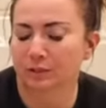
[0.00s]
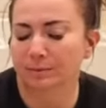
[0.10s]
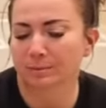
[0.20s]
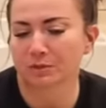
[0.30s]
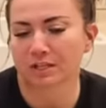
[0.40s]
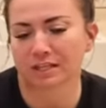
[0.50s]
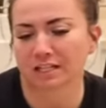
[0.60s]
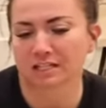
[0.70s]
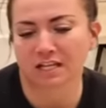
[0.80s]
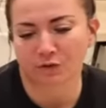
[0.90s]
I'm trying to think. It's
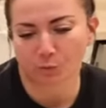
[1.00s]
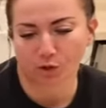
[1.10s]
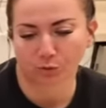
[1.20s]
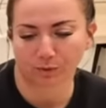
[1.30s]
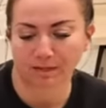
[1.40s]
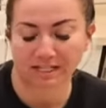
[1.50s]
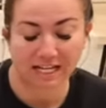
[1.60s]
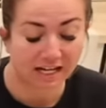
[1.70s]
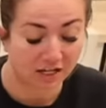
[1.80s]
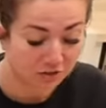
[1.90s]
kind of a whirlwind. My dad
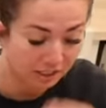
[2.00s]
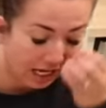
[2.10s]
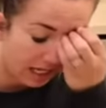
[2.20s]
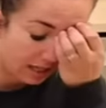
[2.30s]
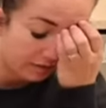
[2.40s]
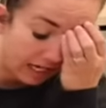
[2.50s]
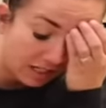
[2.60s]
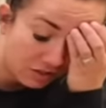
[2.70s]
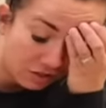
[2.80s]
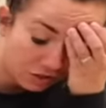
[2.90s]
actually had vein
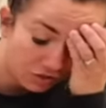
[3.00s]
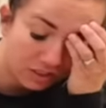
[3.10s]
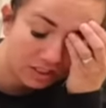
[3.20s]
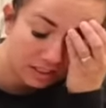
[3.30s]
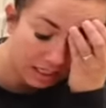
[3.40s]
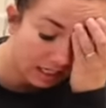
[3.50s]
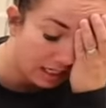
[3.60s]
surgery today.